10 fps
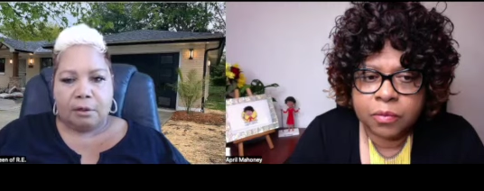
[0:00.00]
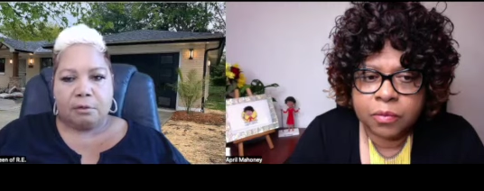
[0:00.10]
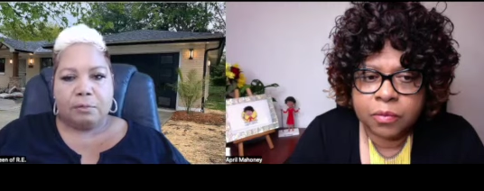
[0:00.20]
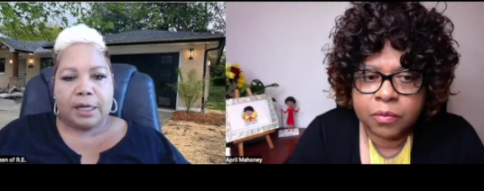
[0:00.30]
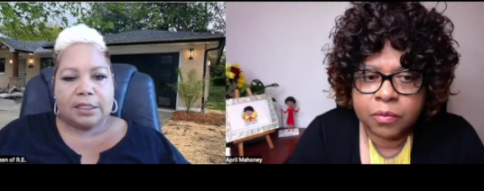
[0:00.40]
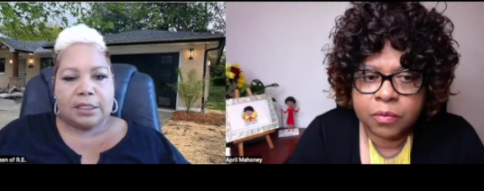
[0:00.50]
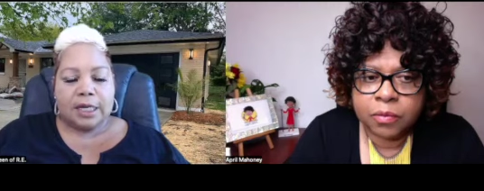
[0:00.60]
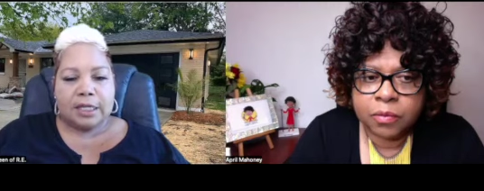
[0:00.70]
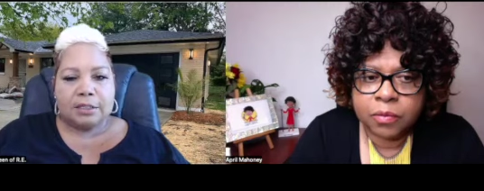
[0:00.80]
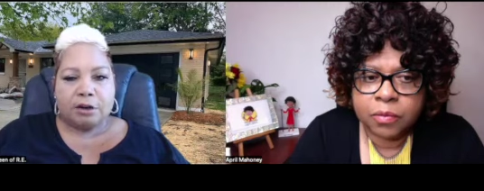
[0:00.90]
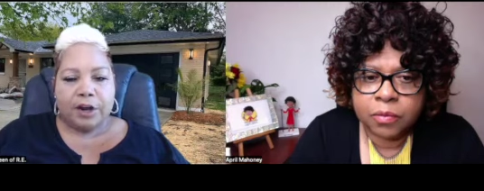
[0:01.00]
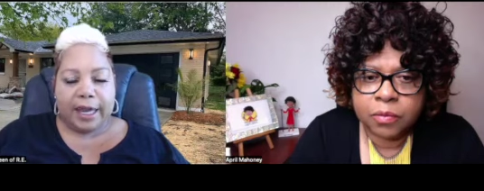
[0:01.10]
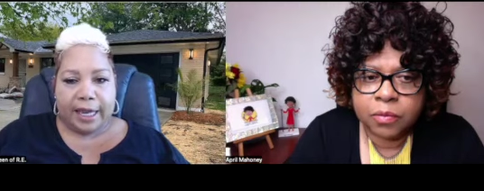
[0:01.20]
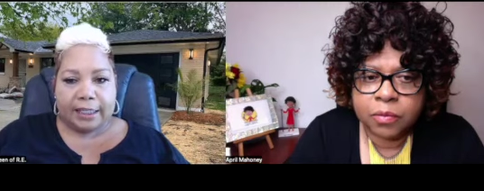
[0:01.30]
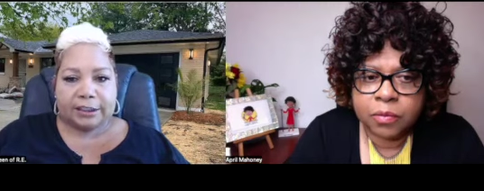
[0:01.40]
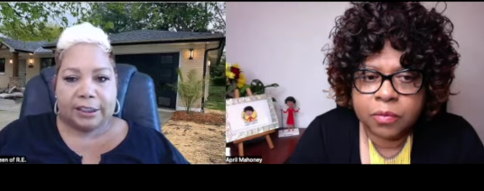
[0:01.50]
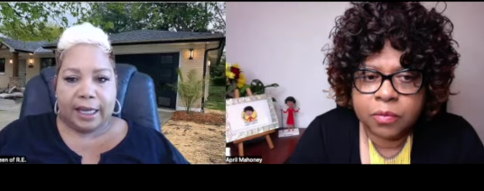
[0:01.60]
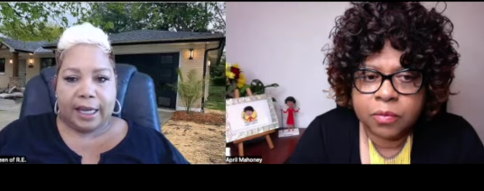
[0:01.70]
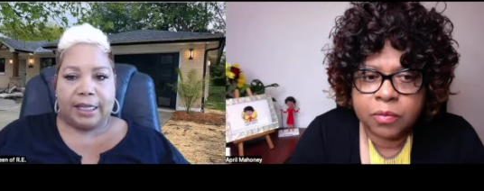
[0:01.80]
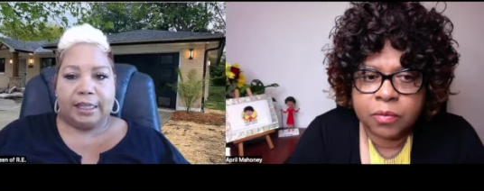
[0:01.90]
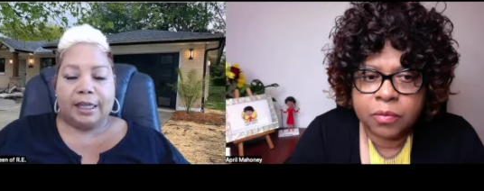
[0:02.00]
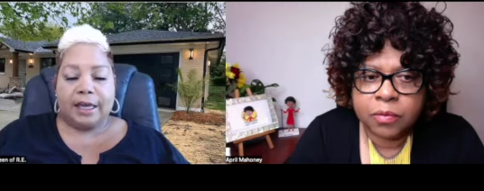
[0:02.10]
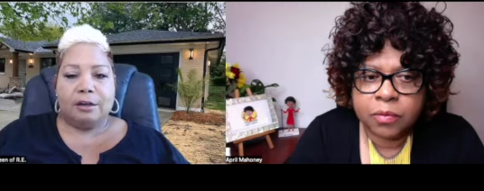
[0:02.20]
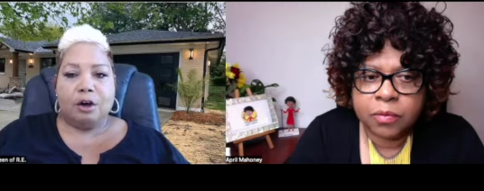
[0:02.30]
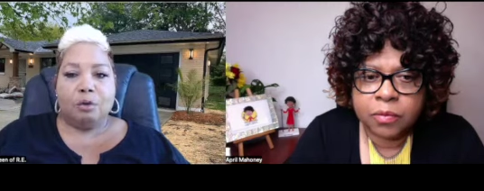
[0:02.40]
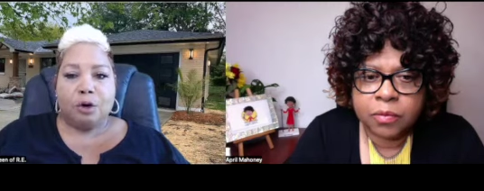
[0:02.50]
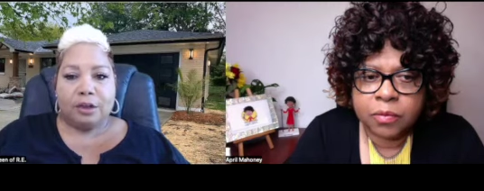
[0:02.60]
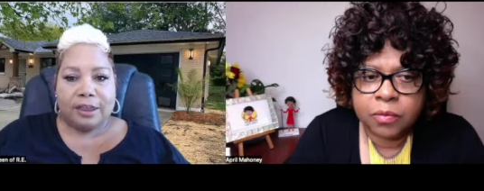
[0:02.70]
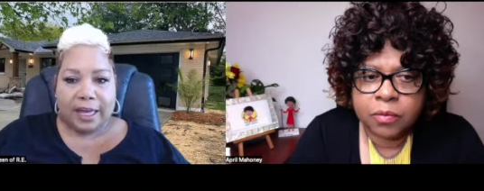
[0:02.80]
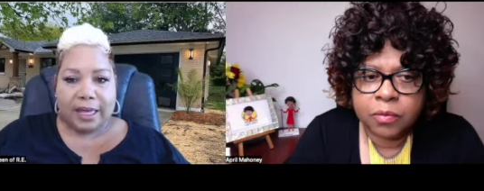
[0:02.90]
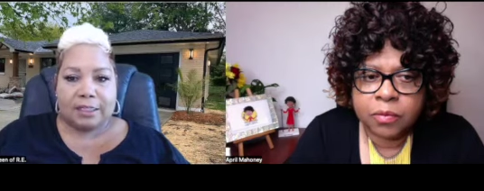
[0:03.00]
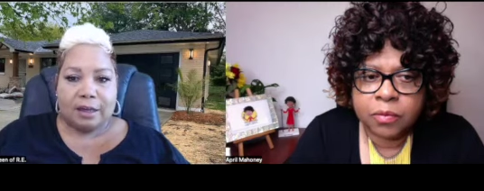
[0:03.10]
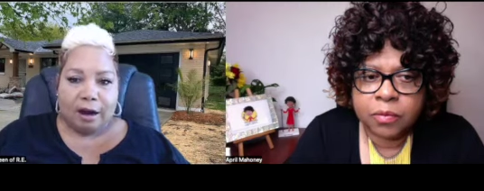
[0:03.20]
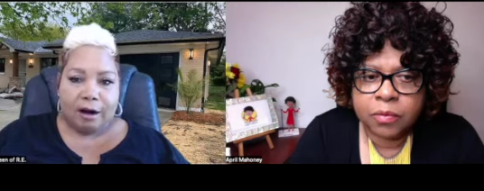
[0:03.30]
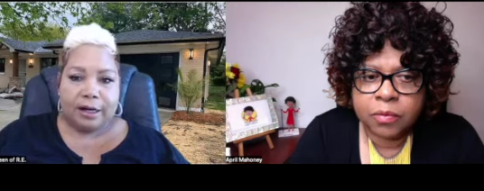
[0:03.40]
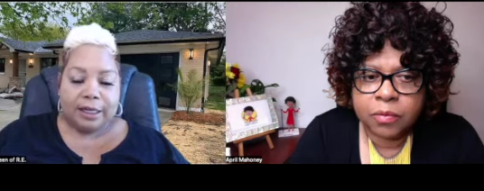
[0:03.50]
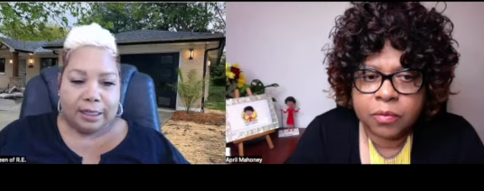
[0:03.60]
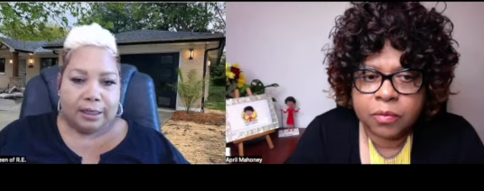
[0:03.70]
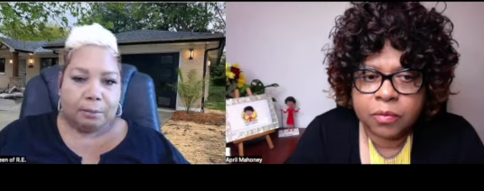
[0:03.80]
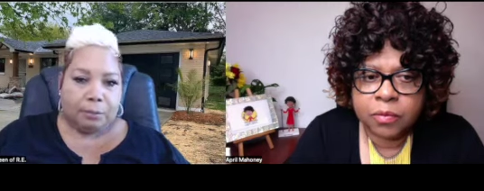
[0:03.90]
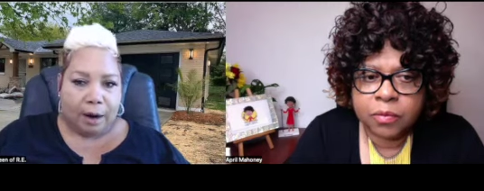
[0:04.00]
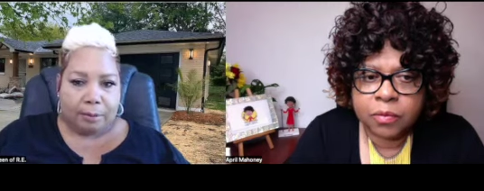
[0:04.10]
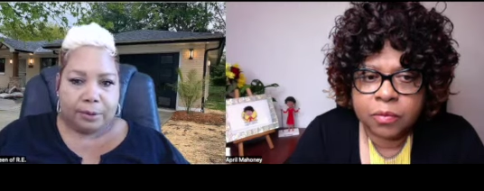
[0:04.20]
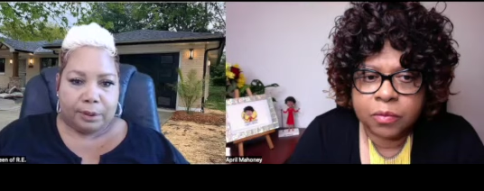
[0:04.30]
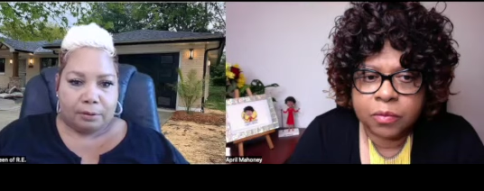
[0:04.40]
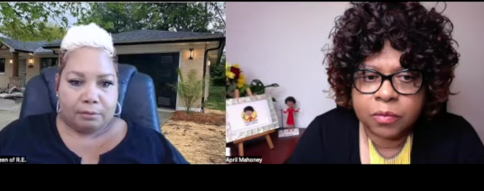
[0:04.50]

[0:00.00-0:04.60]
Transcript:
Speaker 1: My tenants are educated. They know where things are in the property.